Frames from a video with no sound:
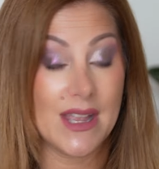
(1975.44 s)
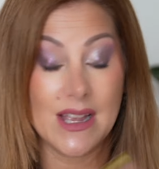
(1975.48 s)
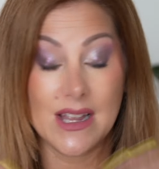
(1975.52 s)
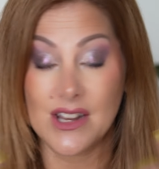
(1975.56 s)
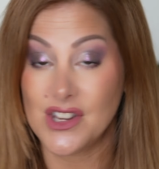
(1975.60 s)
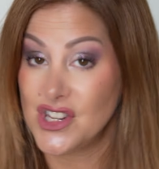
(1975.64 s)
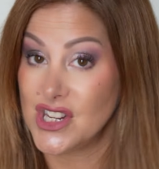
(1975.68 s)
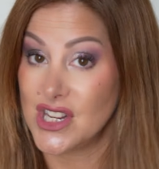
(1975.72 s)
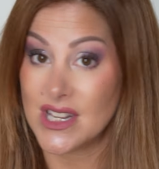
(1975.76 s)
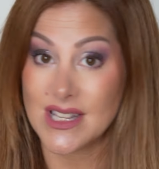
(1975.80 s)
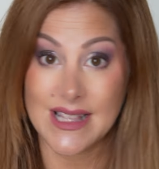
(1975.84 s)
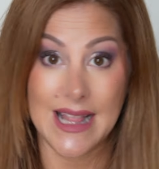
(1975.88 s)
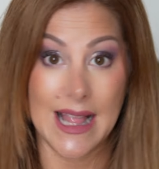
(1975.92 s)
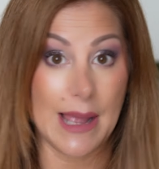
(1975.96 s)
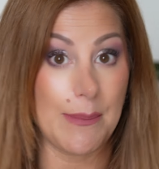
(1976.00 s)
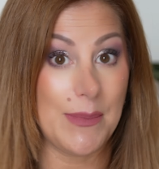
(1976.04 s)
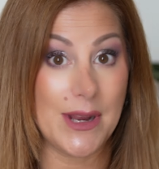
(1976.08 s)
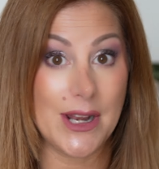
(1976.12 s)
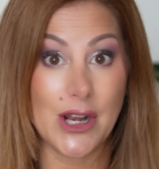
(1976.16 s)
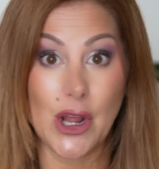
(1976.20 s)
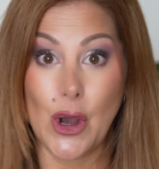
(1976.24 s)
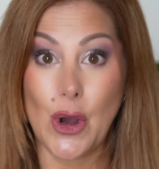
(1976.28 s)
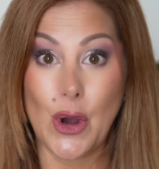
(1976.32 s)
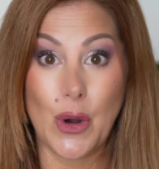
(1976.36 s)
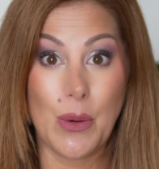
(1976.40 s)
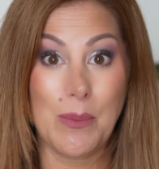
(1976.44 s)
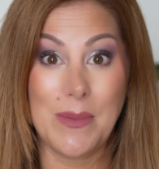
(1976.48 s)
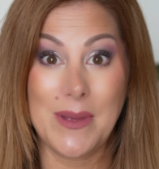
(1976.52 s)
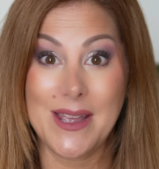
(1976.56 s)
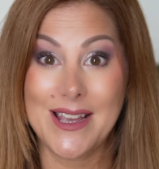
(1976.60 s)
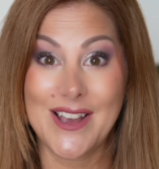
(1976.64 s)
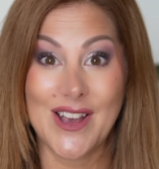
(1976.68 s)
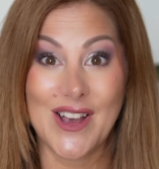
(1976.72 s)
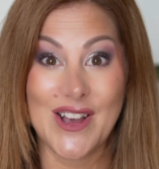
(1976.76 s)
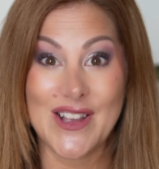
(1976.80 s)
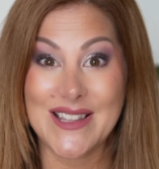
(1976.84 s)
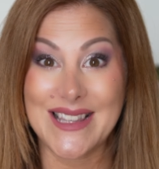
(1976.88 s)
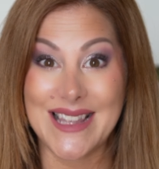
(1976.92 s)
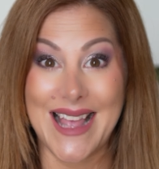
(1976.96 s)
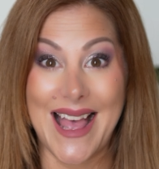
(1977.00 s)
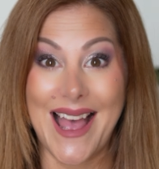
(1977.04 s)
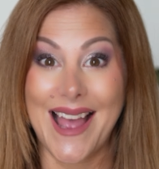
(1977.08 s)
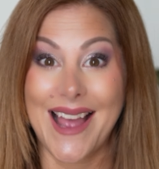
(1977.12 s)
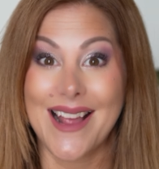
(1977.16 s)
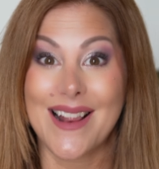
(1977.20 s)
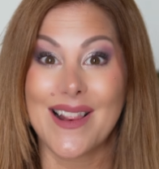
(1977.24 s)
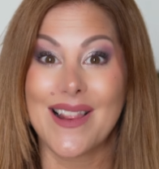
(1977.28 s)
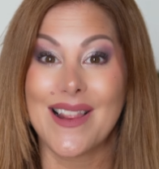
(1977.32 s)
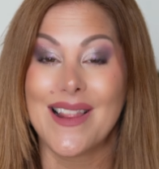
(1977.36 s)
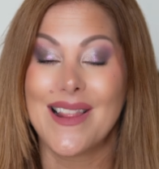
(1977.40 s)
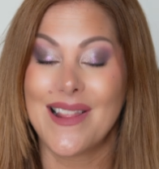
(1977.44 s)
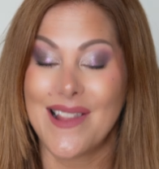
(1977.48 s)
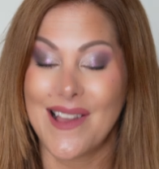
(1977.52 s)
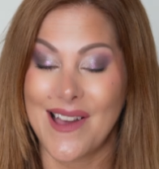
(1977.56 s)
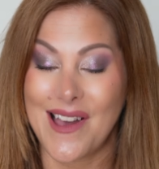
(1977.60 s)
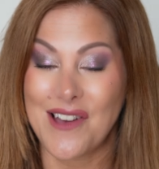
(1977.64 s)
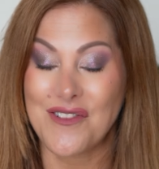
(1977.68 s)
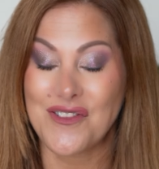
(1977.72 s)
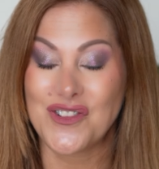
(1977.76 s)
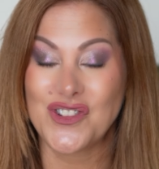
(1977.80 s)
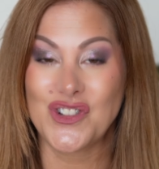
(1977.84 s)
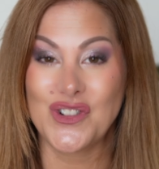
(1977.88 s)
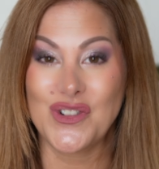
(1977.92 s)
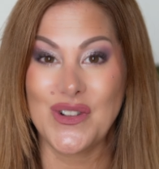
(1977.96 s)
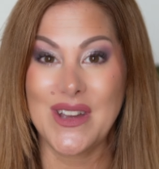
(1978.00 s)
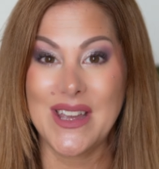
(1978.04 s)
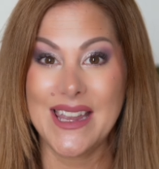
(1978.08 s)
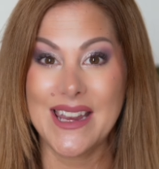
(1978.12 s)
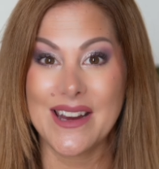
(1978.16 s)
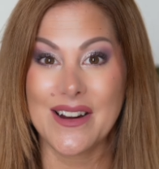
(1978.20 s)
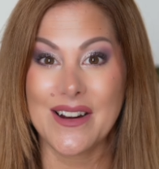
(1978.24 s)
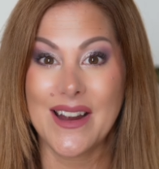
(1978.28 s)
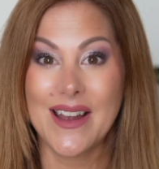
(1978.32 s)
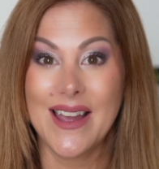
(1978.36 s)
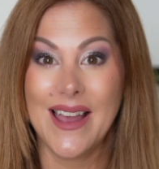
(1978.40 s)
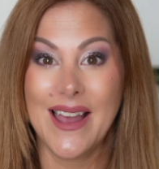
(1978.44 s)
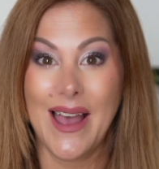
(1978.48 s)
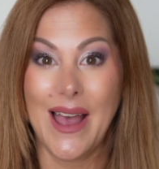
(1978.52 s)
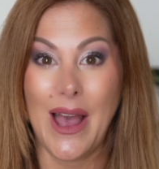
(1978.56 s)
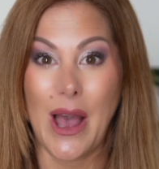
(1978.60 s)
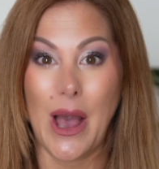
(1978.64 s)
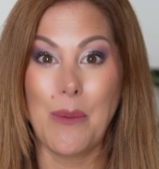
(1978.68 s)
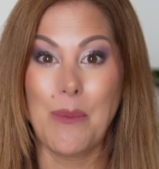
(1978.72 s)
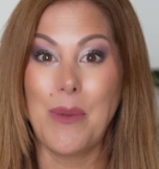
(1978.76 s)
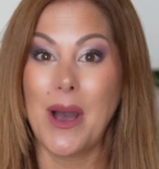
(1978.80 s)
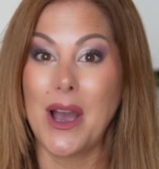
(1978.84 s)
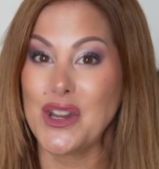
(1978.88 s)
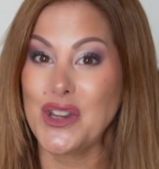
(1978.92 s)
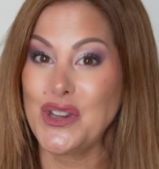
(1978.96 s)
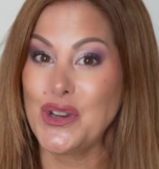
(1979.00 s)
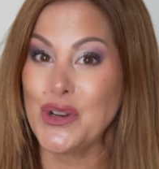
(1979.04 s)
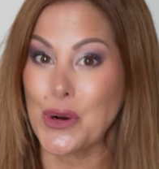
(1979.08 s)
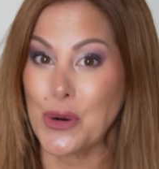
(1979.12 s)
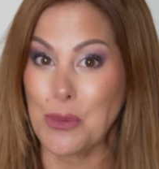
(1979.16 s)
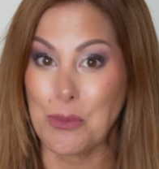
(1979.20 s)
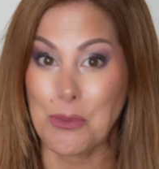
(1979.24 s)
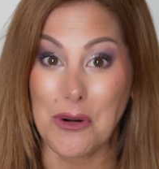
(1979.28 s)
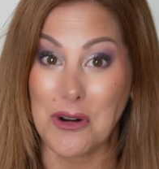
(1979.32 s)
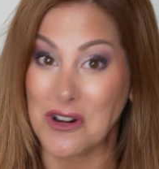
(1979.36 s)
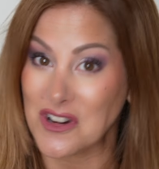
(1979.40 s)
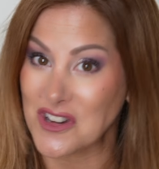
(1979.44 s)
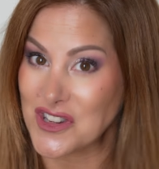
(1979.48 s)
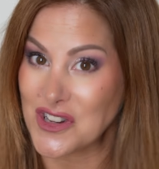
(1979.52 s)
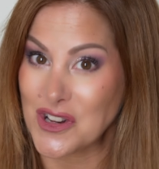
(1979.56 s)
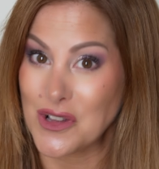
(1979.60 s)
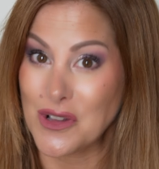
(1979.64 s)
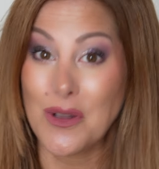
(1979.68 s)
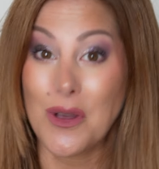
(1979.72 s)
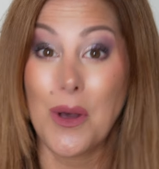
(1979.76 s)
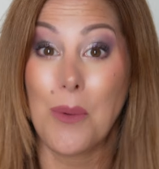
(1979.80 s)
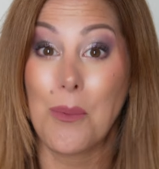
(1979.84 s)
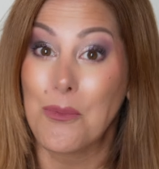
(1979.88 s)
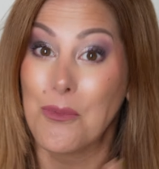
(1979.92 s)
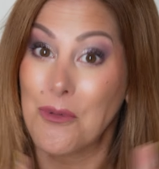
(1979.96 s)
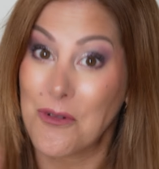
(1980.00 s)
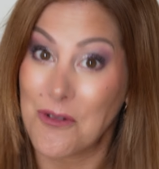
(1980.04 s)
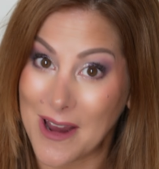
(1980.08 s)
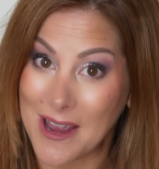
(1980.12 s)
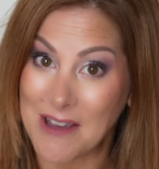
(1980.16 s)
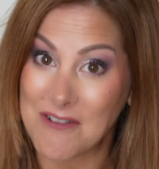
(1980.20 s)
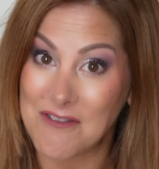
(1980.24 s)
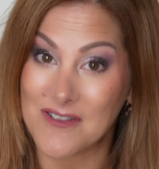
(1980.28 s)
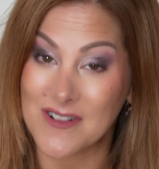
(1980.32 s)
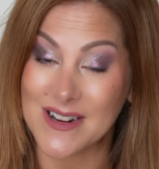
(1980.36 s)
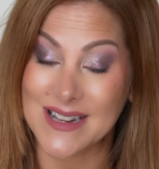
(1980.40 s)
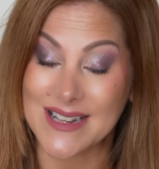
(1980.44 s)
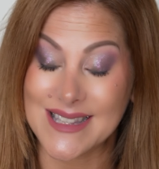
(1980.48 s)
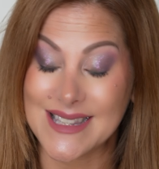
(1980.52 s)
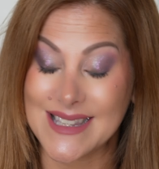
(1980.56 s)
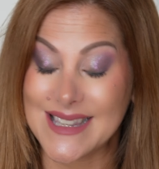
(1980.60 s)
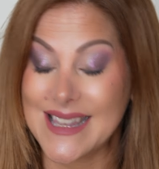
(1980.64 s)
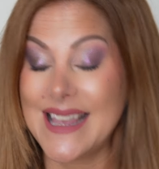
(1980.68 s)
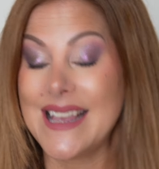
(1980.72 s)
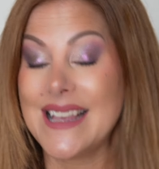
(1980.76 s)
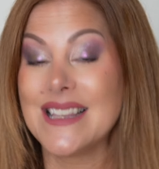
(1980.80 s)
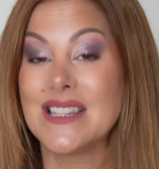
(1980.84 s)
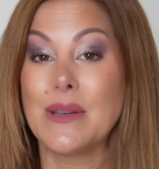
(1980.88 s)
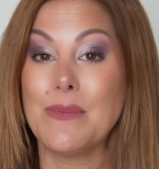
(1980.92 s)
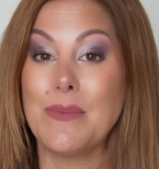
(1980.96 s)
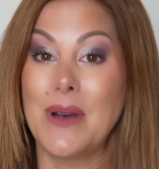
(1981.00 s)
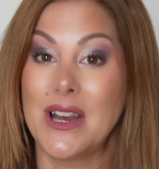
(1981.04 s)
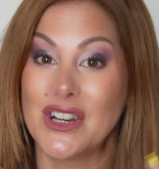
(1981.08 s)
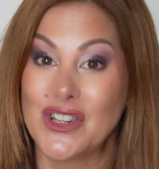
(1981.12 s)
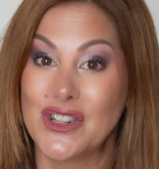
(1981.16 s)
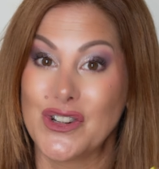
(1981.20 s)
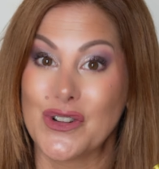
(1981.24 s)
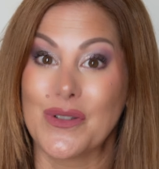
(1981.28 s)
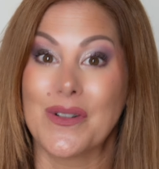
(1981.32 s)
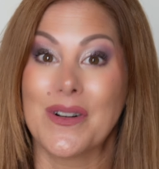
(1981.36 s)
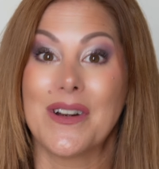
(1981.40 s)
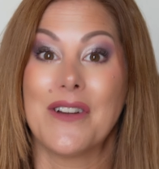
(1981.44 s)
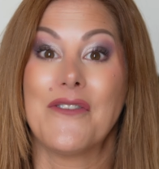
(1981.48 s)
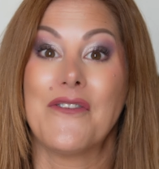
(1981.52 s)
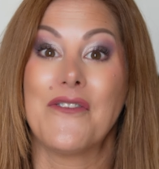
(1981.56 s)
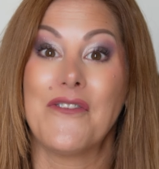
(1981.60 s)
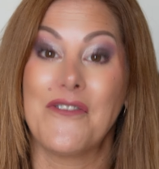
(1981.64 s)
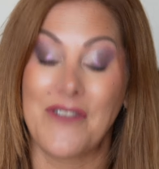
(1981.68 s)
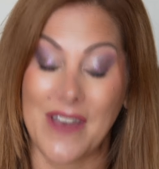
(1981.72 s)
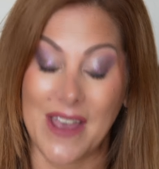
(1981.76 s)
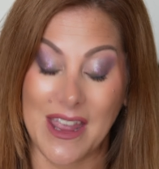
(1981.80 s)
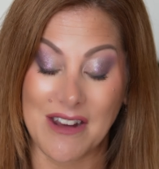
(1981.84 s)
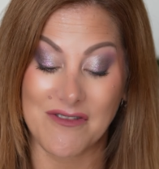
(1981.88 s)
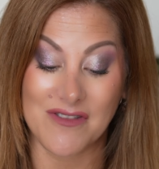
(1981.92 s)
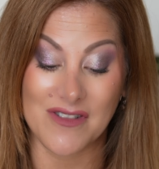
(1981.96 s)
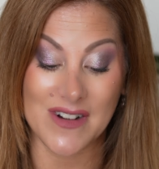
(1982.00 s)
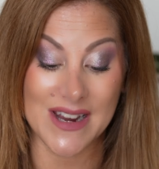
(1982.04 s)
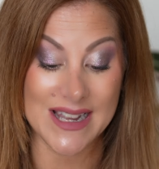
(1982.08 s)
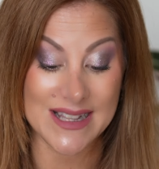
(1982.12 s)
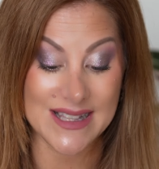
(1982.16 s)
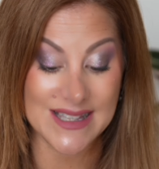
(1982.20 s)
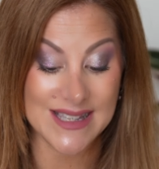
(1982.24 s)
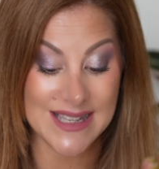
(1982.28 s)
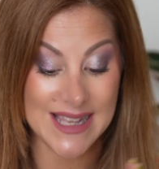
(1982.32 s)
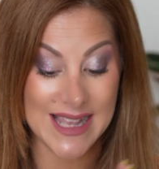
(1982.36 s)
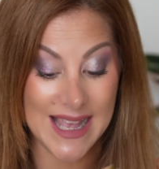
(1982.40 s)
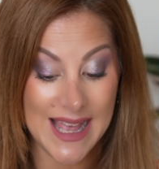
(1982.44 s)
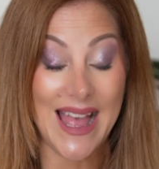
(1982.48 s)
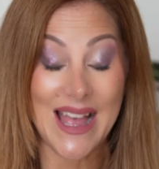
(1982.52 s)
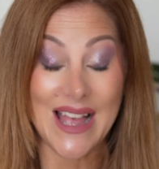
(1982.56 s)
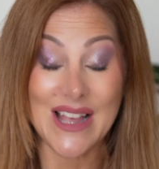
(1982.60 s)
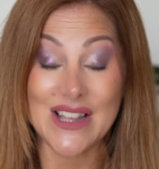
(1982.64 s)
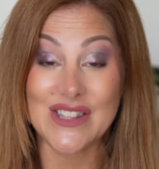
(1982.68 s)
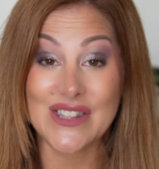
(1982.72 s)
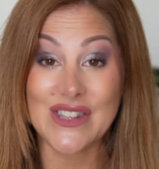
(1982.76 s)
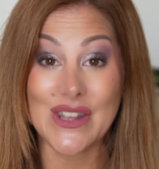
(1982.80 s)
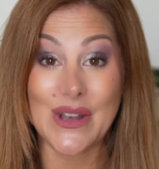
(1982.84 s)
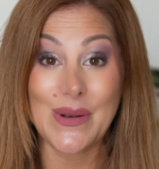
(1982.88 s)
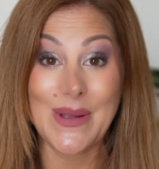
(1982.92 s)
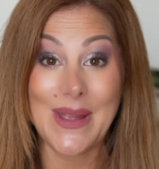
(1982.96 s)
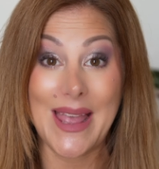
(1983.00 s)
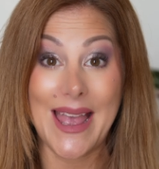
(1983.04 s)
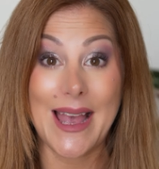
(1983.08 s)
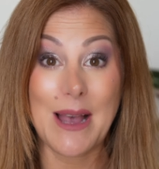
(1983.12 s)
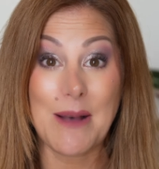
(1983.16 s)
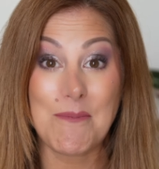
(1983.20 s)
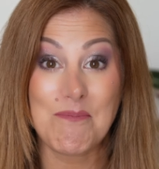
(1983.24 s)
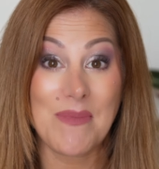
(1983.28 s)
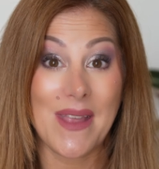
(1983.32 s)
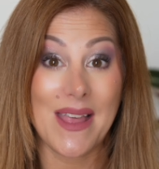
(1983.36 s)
Just let me know, because I love to hear about your personal preferences, about your favorites. So yeah,